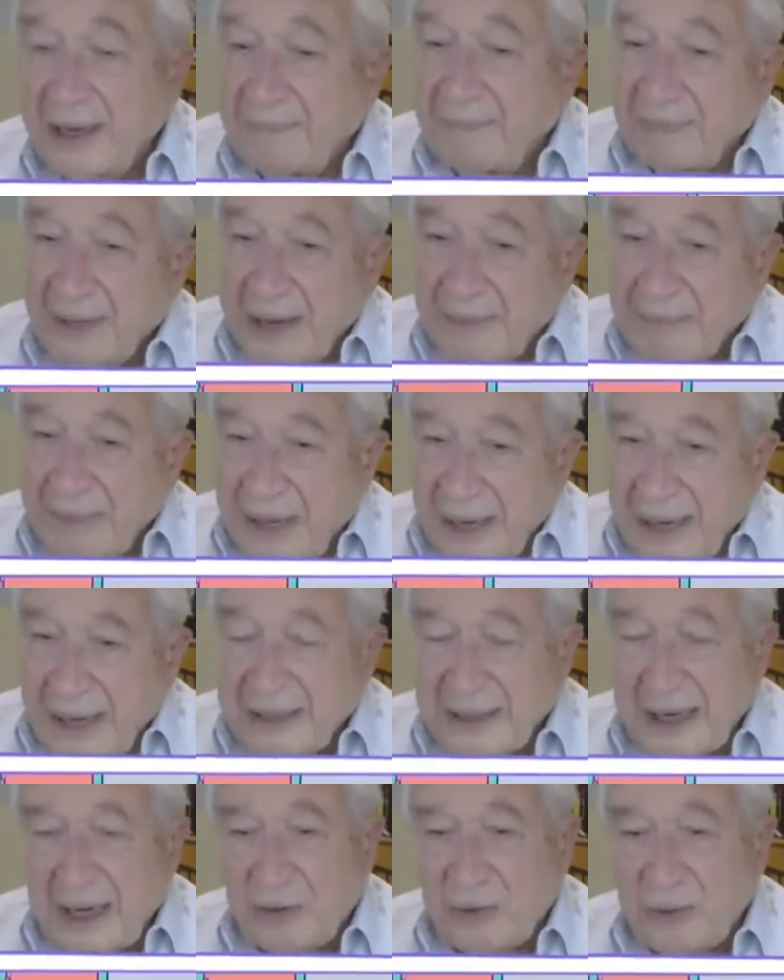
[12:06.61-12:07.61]
I'm glad,
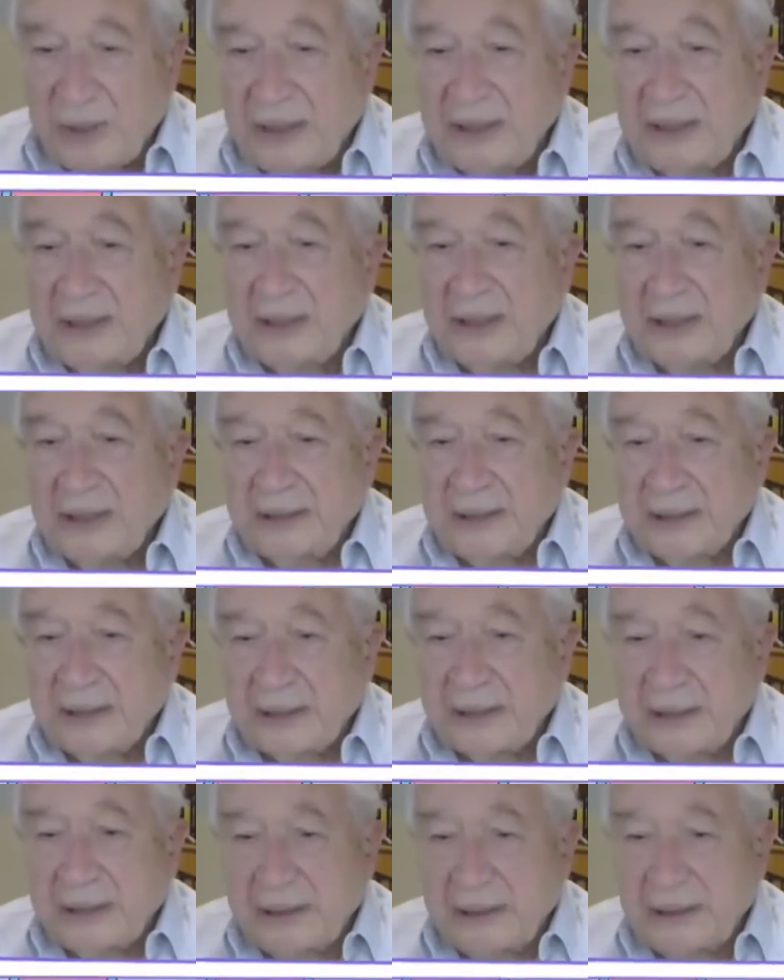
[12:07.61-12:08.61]
however, that
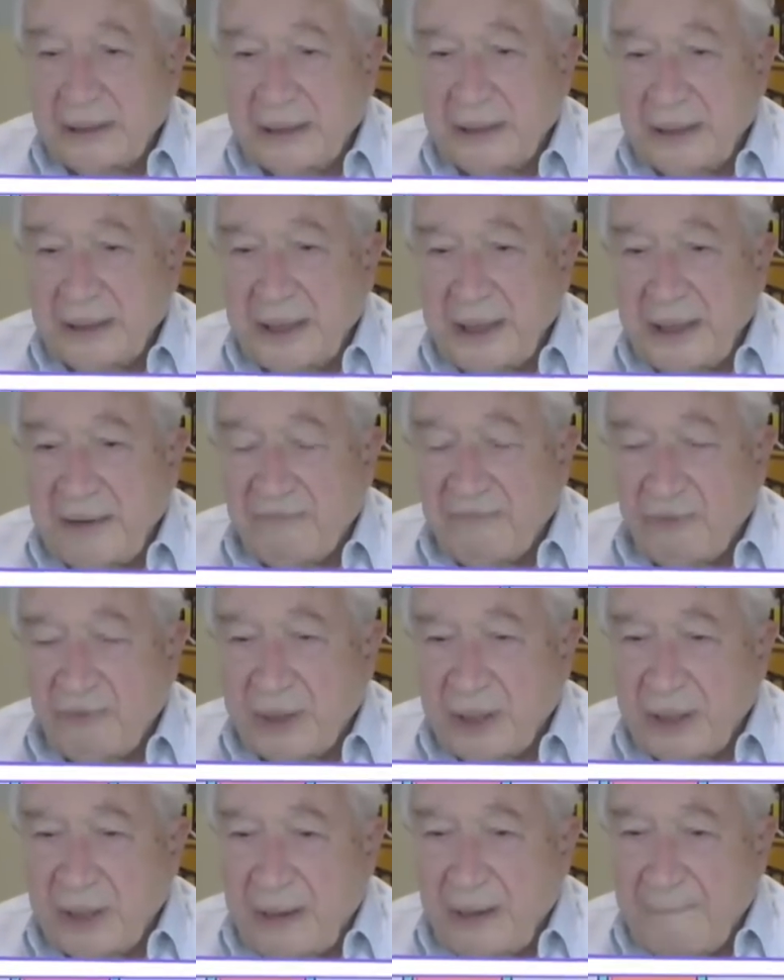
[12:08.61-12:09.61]
if
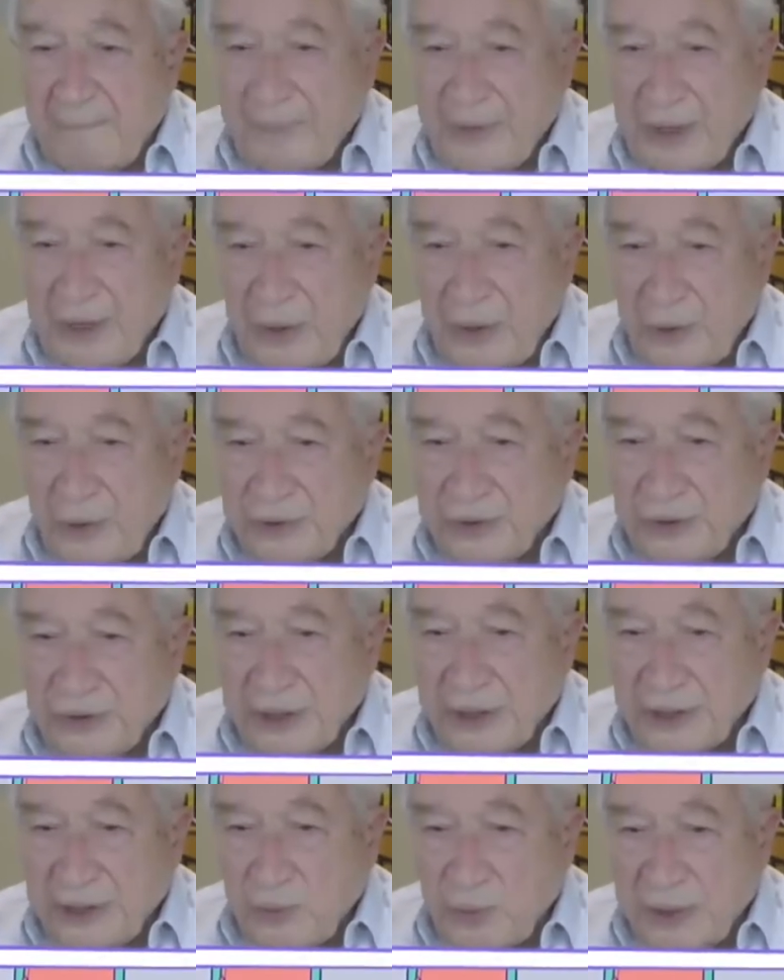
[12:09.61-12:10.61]
one looks
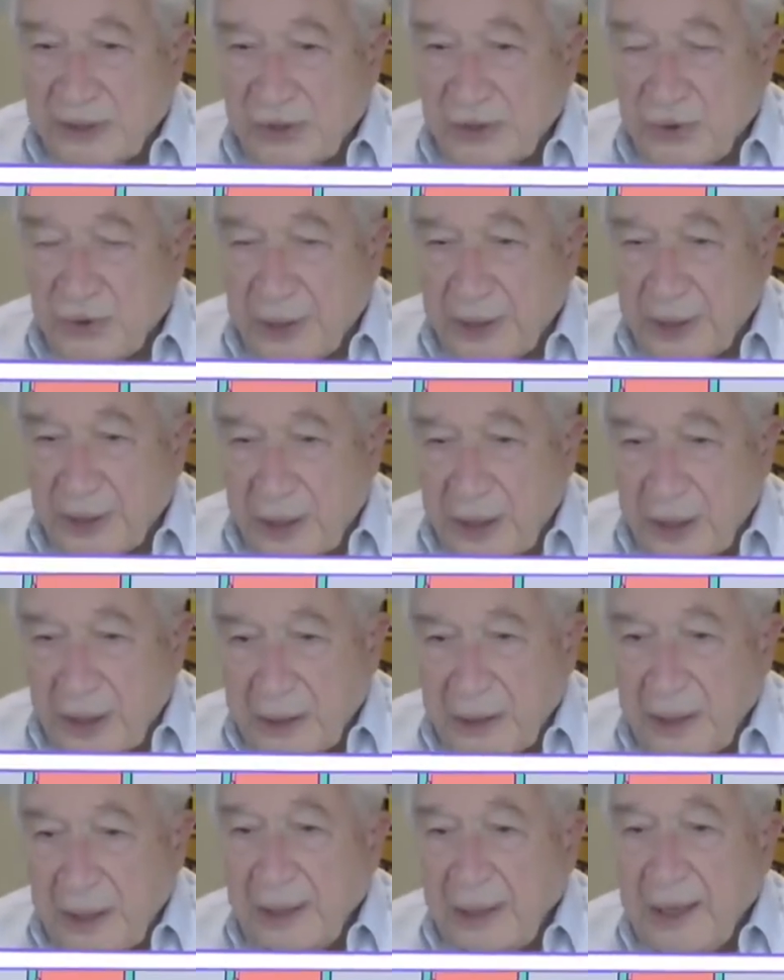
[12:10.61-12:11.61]
at what's going
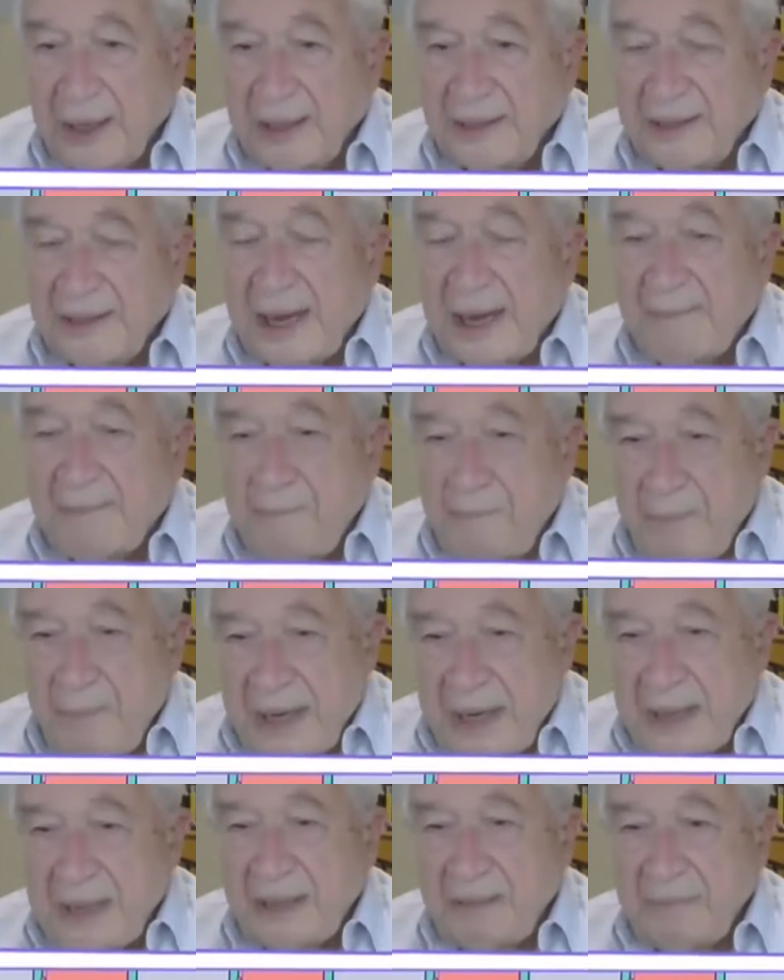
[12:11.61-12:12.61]
on, there are
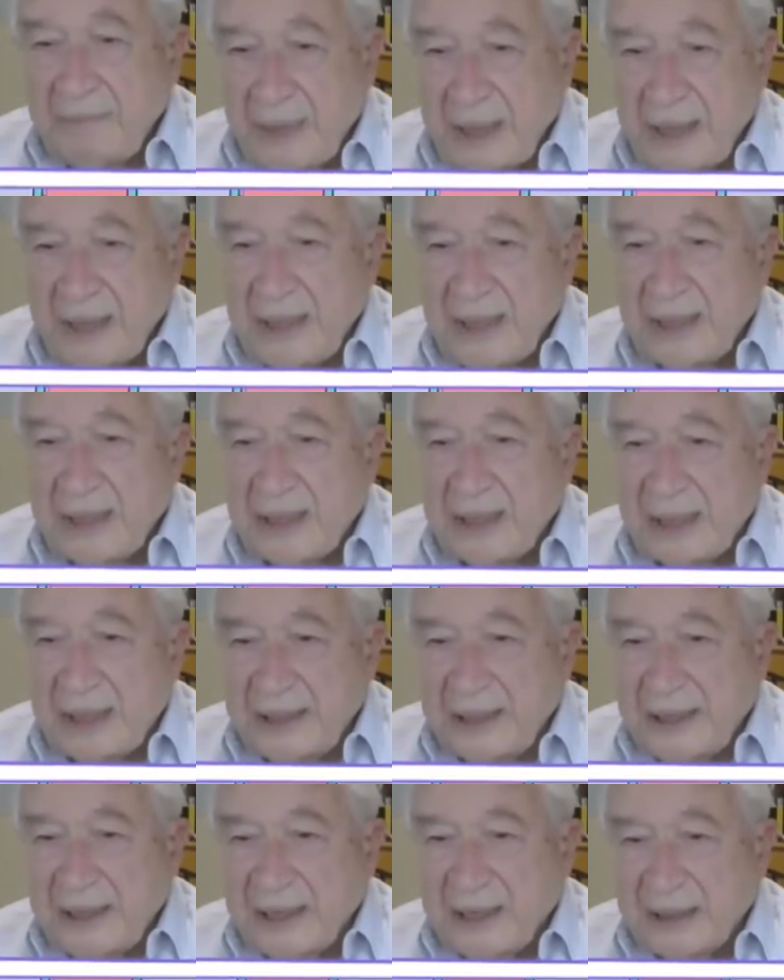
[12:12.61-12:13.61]
many
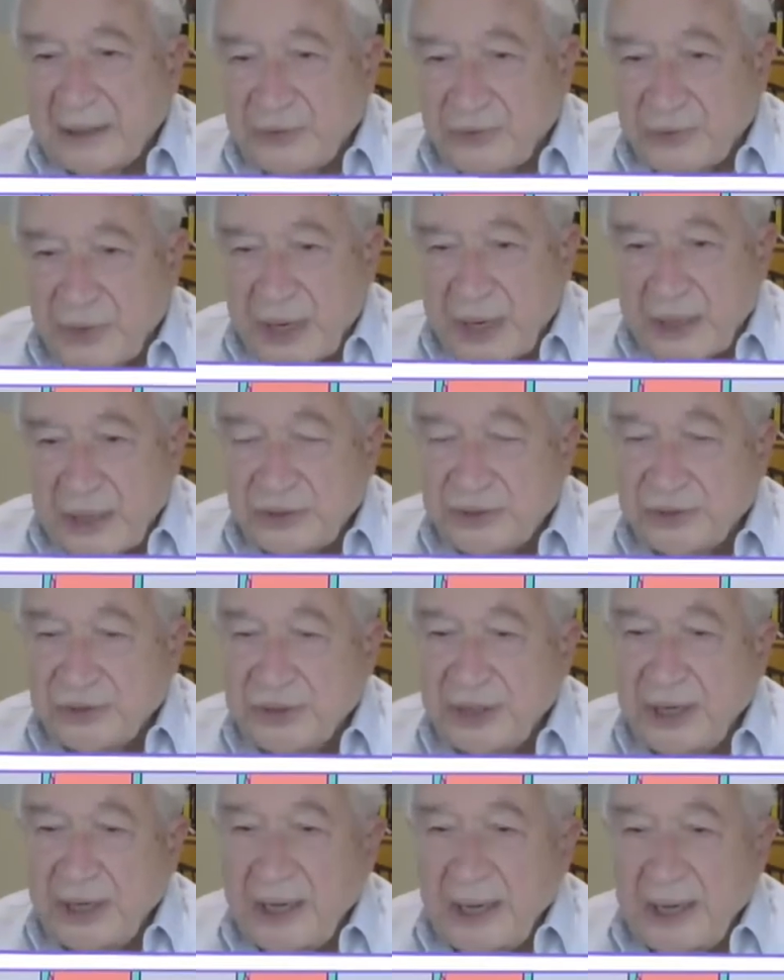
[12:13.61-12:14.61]
clinical trials
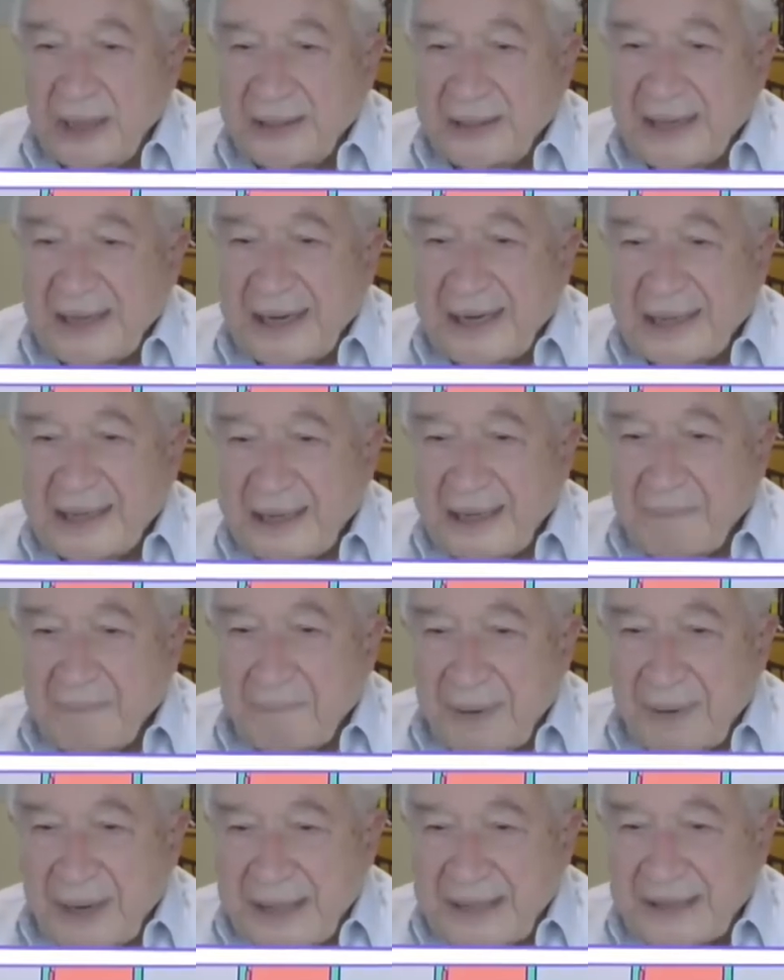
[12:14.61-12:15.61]
taking
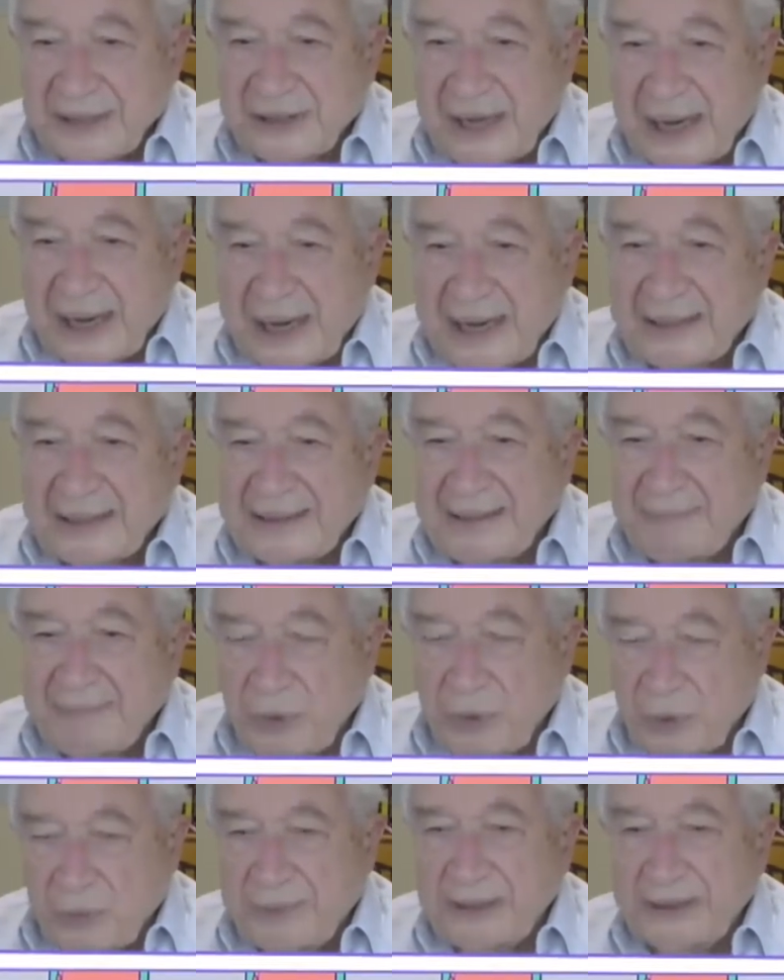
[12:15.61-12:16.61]
place at the
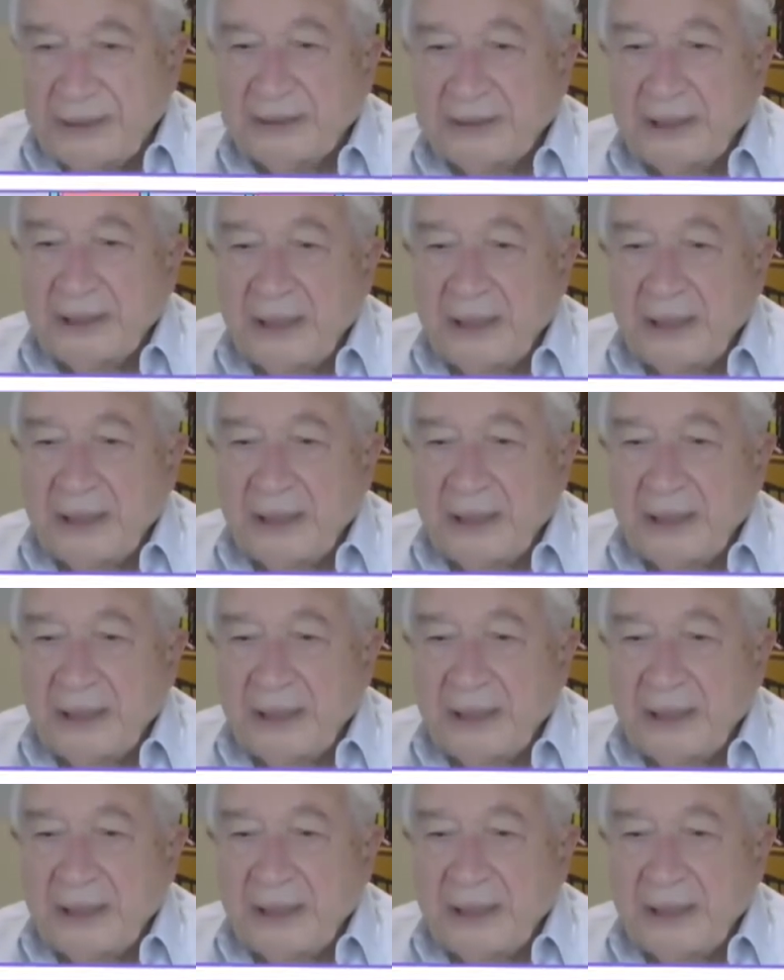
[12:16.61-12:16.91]
moment.